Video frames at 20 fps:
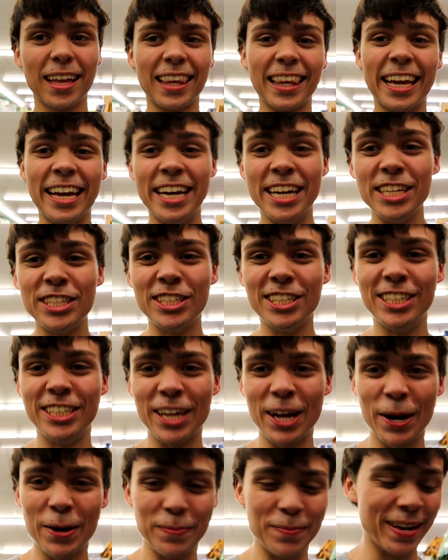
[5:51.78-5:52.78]
Ladies and
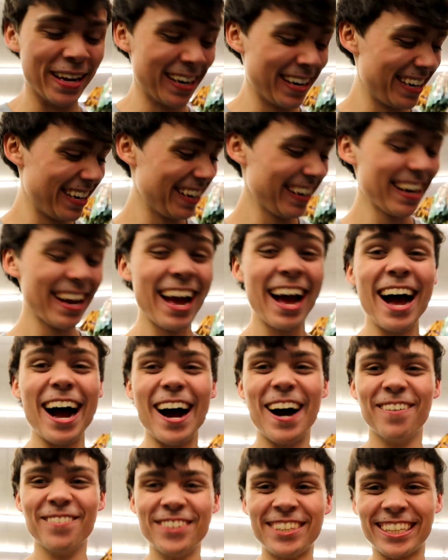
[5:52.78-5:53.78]
gentlemen,
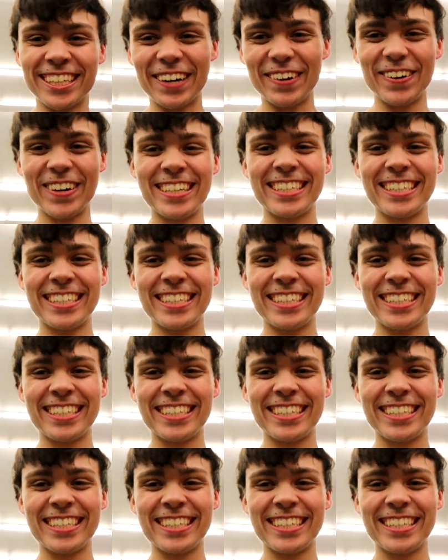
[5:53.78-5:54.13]
I'm so